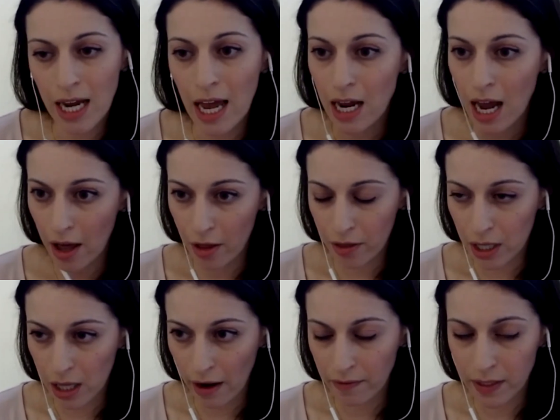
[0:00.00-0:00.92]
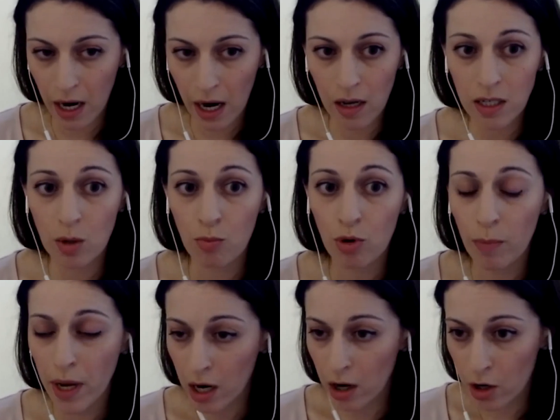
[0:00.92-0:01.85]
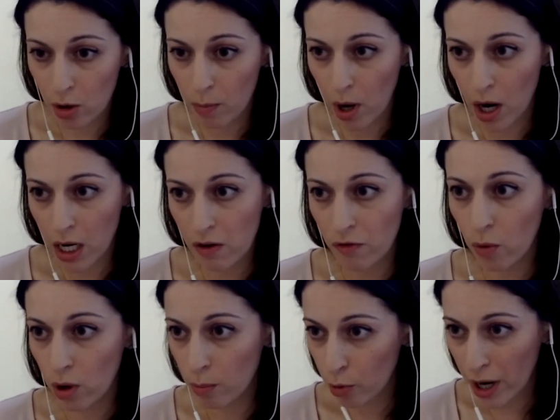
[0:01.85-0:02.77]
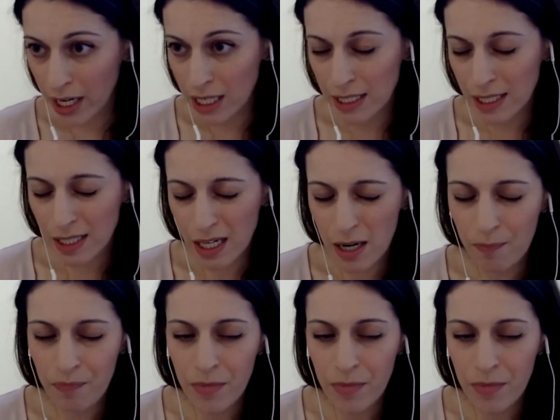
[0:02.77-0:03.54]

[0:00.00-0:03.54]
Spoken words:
and a healthy lifestyle to prepare your body for pregnancy.